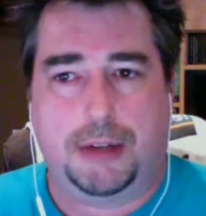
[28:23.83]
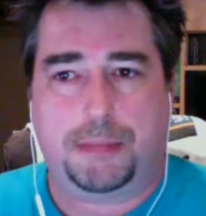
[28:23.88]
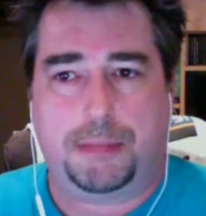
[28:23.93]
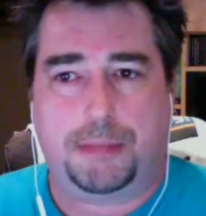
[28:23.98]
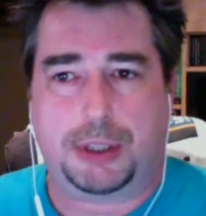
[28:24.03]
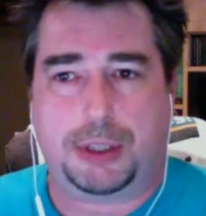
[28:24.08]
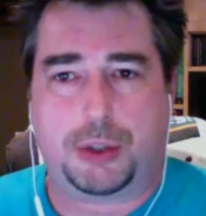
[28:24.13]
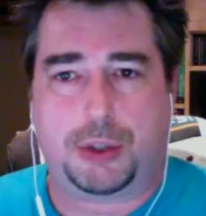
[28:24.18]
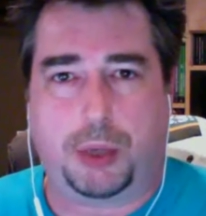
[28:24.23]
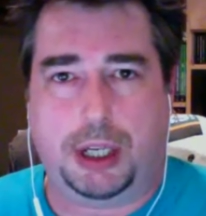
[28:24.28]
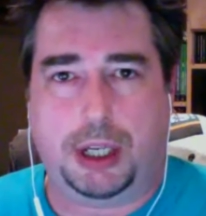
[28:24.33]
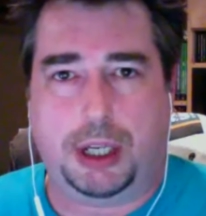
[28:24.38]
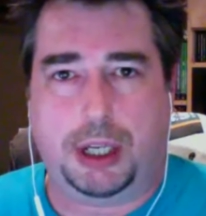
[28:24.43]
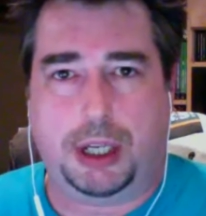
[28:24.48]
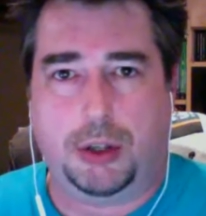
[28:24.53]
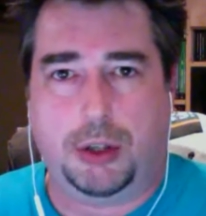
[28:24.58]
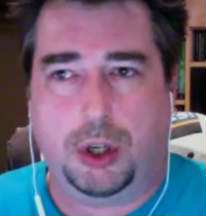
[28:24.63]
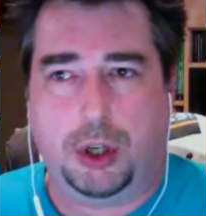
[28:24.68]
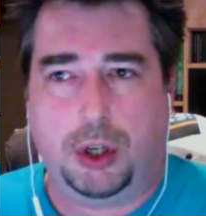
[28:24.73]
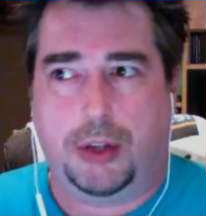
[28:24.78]

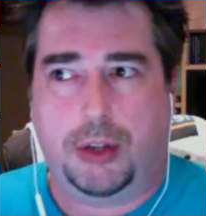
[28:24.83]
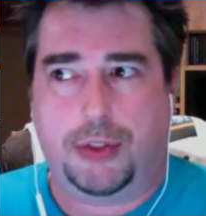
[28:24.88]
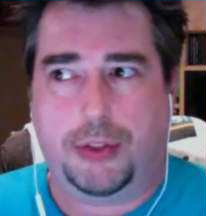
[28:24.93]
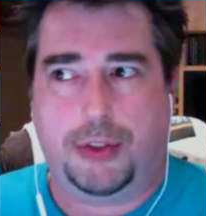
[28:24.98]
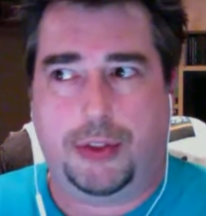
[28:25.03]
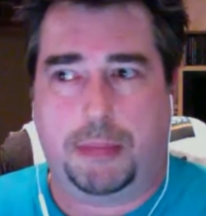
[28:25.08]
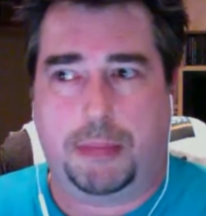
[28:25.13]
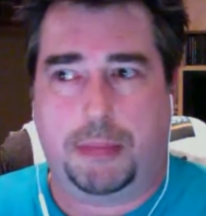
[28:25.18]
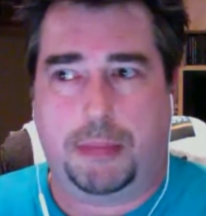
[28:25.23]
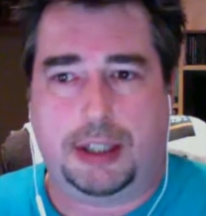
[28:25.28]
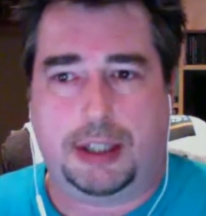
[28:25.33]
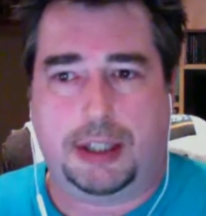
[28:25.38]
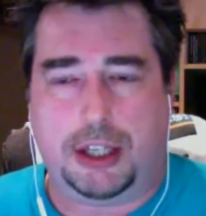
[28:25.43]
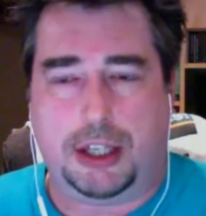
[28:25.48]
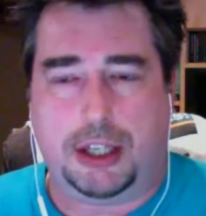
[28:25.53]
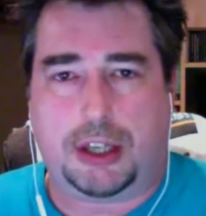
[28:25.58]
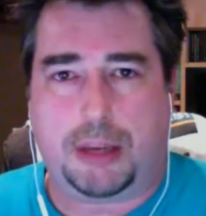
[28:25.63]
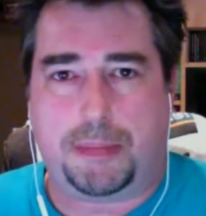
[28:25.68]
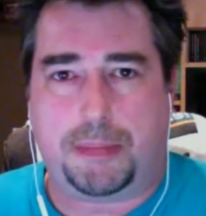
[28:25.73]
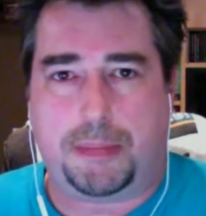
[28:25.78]
Between the money that you
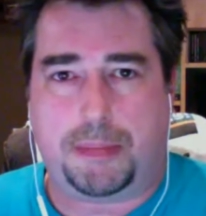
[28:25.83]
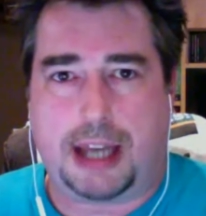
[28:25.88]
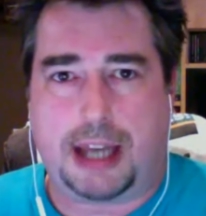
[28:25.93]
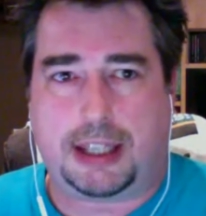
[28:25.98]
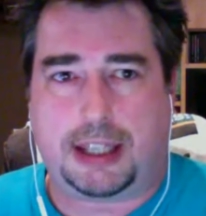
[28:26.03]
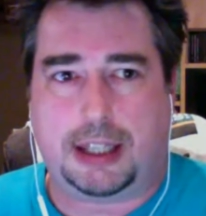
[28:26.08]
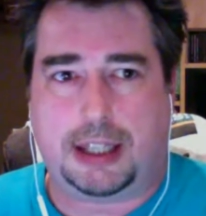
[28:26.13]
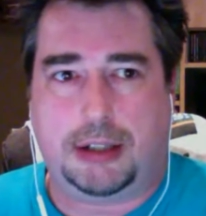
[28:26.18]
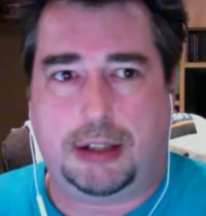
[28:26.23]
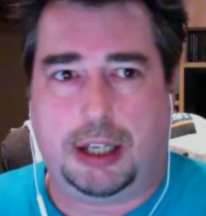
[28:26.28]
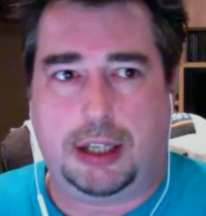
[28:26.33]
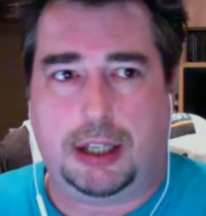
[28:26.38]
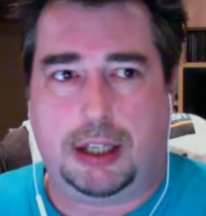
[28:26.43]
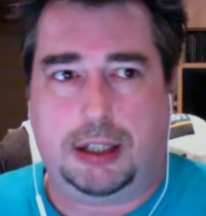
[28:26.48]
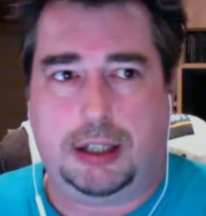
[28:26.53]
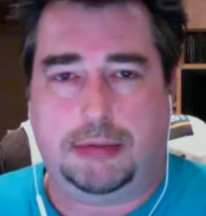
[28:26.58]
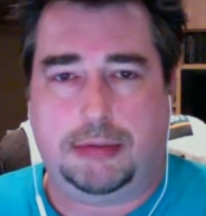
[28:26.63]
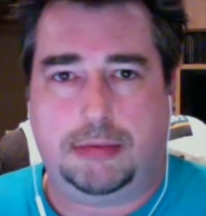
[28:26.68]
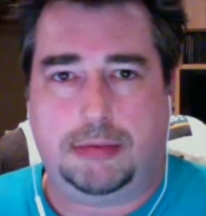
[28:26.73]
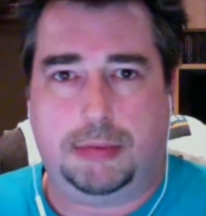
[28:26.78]
get back
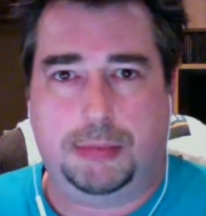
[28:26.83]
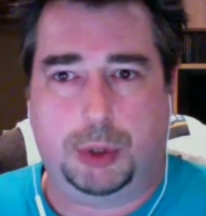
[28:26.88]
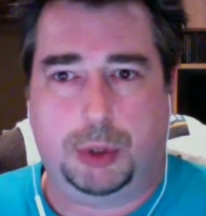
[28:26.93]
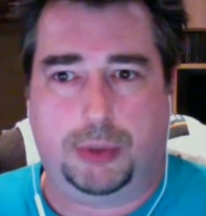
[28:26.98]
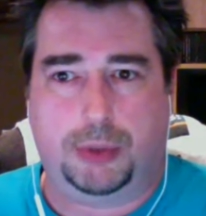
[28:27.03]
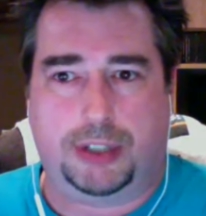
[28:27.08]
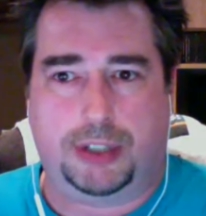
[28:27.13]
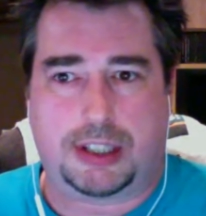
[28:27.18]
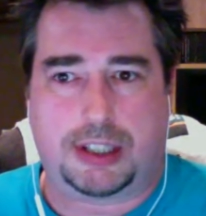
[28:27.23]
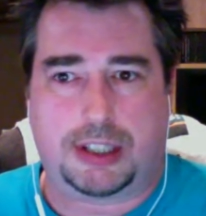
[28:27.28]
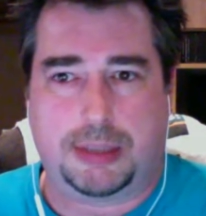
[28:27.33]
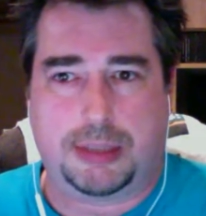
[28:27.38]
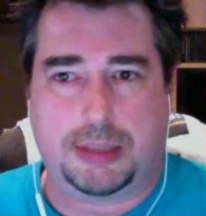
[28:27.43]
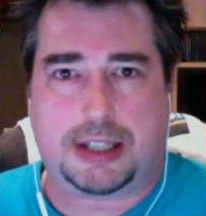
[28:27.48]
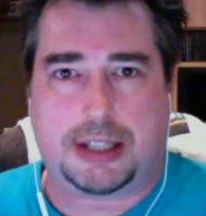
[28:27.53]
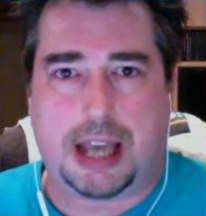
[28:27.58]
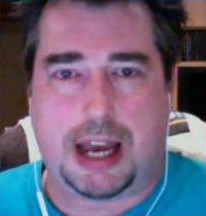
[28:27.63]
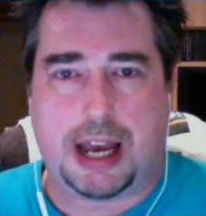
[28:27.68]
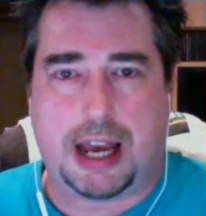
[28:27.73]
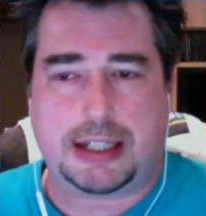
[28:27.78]
in moving some of these
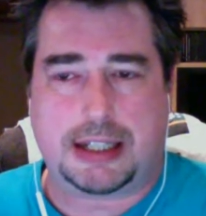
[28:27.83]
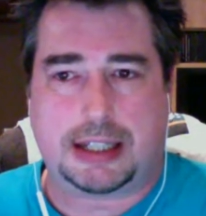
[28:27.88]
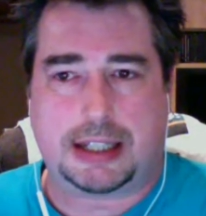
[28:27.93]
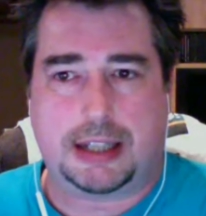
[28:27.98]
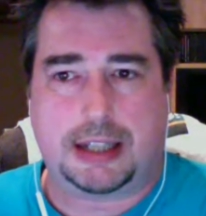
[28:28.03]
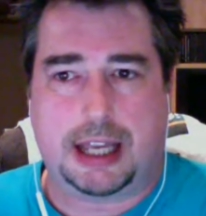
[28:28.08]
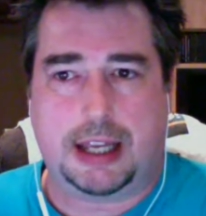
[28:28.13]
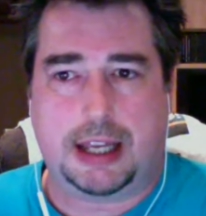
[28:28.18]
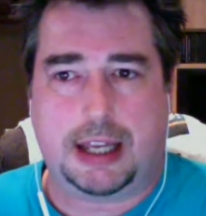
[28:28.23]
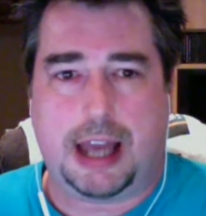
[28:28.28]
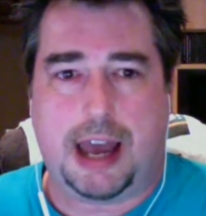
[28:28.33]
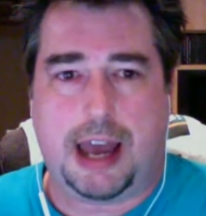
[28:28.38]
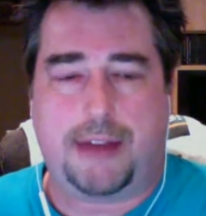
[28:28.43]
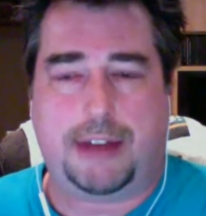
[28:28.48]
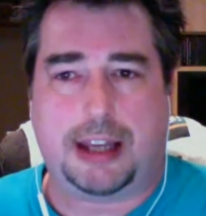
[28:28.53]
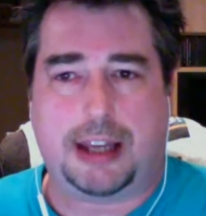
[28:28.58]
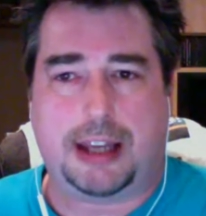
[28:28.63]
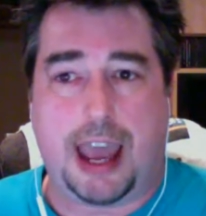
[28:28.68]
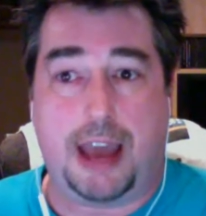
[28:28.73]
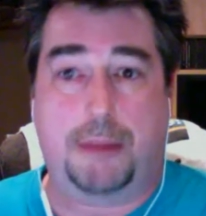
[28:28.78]
guys and
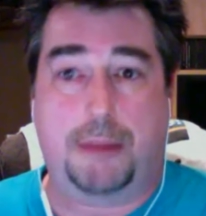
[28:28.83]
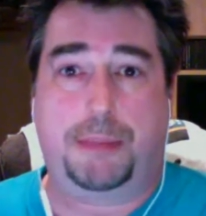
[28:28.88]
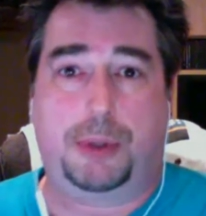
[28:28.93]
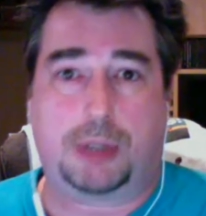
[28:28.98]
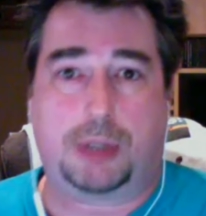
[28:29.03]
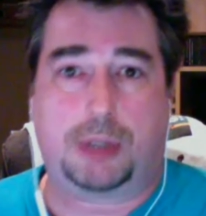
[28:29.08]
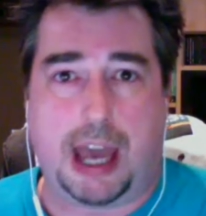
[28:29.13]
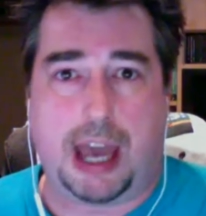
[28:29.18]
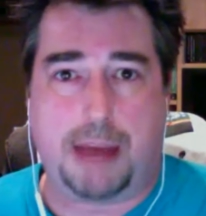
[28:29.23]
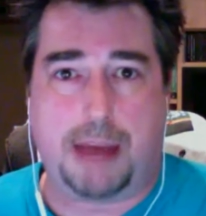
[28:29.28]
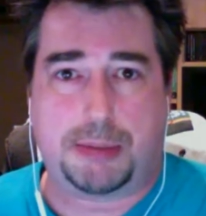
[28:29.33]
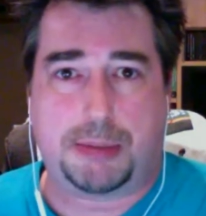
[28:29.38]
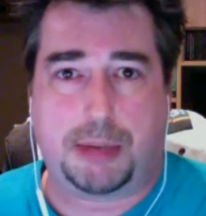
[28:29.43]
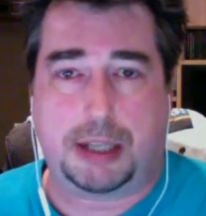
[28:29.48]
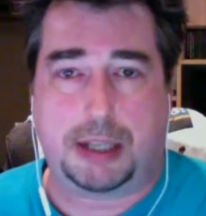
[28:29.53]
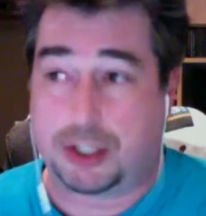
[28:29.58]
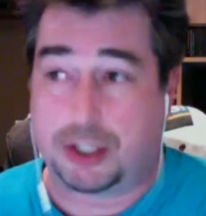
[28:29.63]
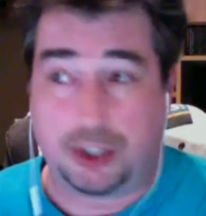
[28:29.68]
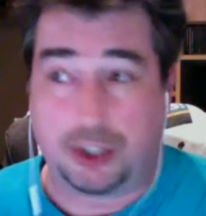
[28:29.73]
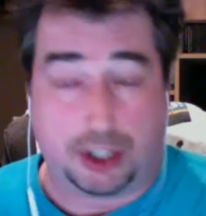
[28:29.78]
having ample cap
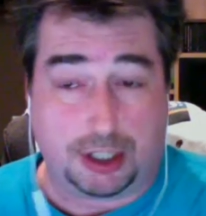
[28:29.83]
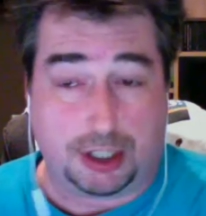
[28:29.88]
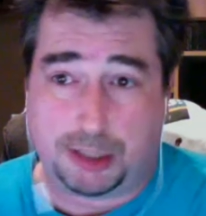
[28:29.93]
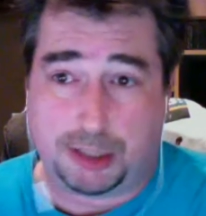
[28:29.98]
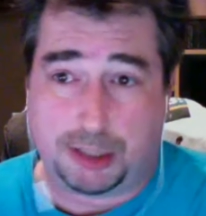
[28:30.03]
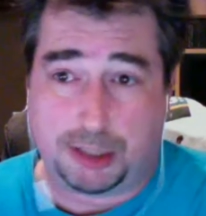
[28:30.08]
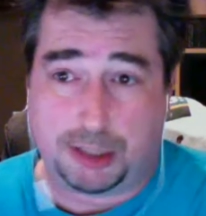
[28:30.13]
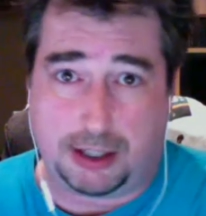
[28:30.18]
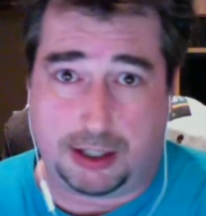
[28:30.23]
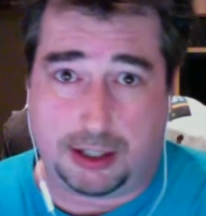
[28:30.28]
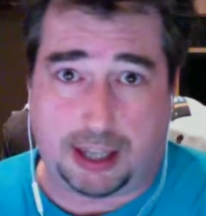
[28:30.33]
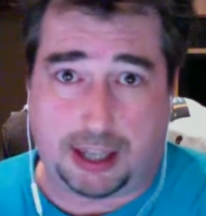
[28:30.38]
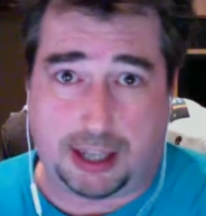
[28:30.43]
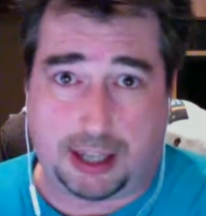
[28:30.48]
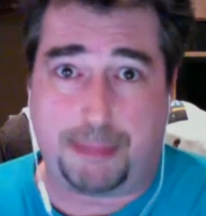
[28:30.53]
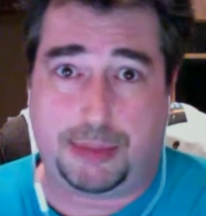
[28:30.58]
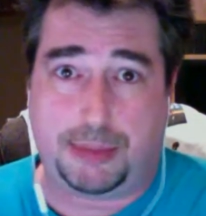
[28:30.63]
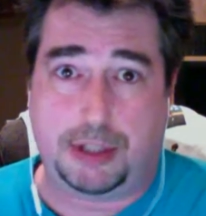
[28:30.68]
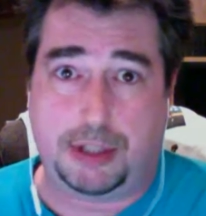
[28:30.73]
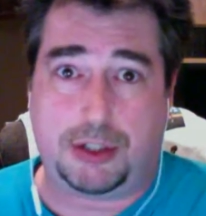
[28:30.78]
space, because you didn't spend to the
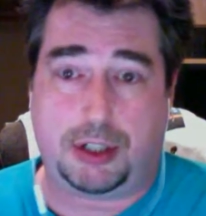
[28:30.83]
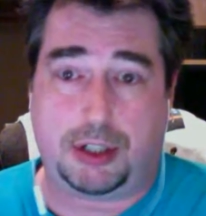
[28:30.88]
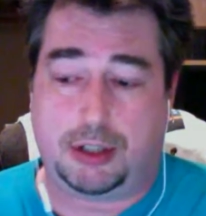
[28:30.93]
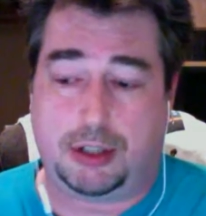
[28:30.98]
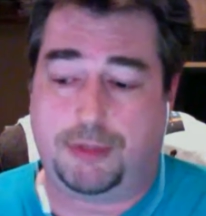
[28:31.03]
cap this year.